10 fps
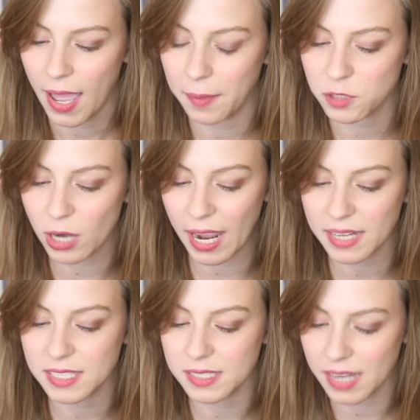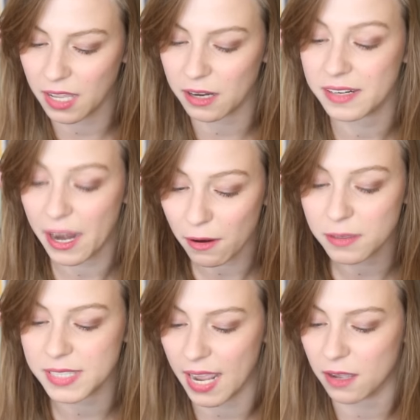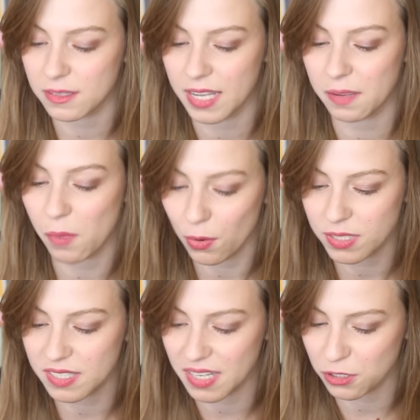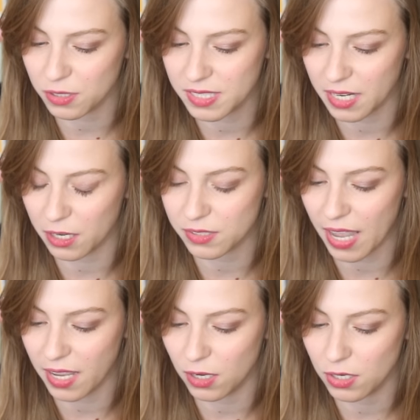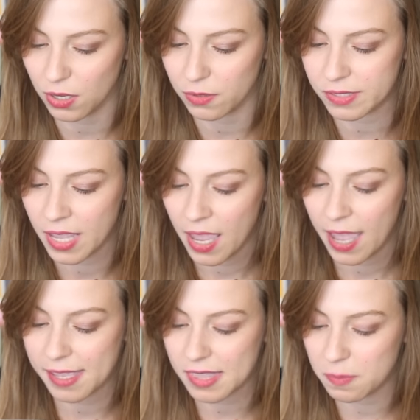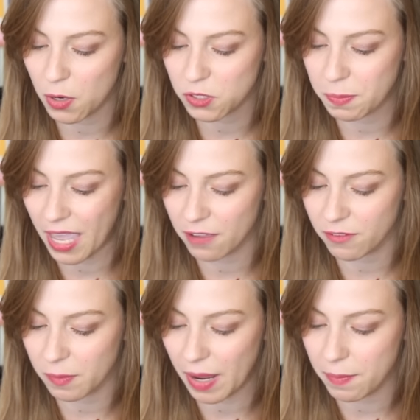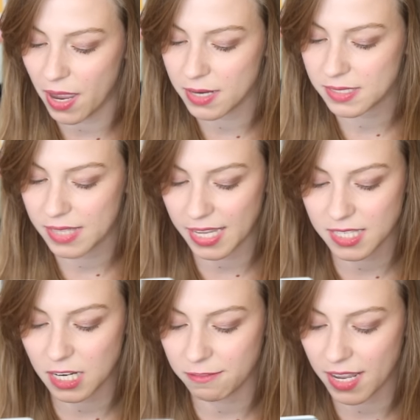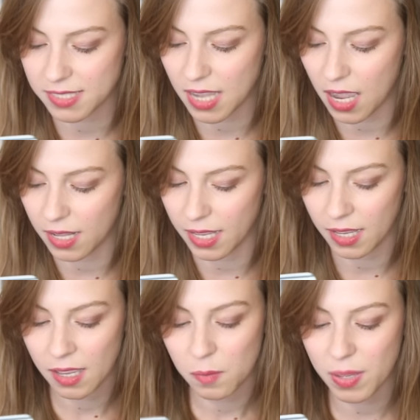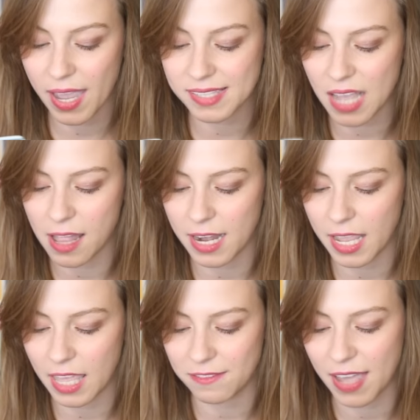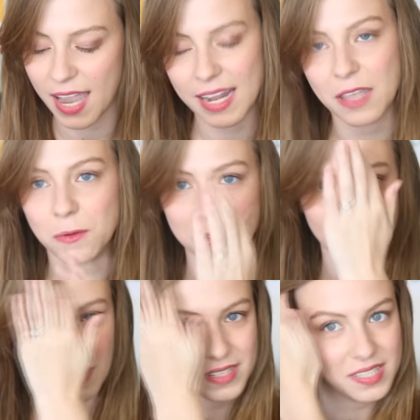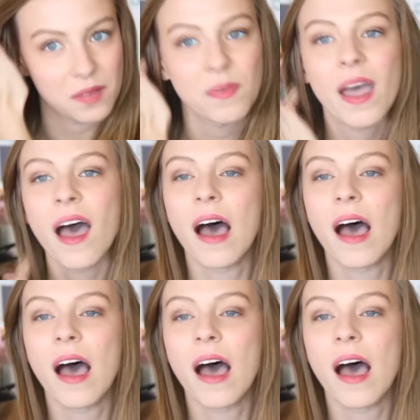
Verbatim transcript: I'm trying to na narrow down the most essential stickers I could use and get the most bang for my bucks. Thanks in advance, Holly. P S Holiday gift guide equals awesome.